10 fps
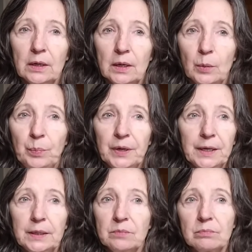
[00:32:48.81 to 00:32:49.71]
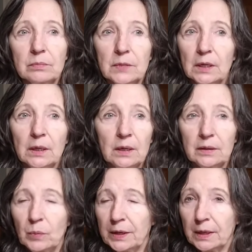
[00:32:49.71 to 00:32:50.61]
uh, but
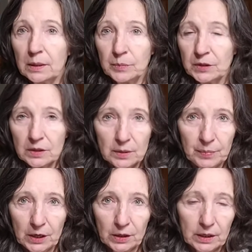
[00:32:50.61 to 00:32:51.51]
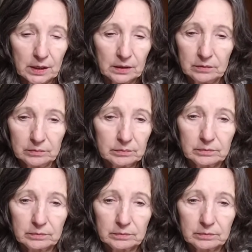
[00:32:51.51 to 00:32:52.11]
uh, when it comes to the barking,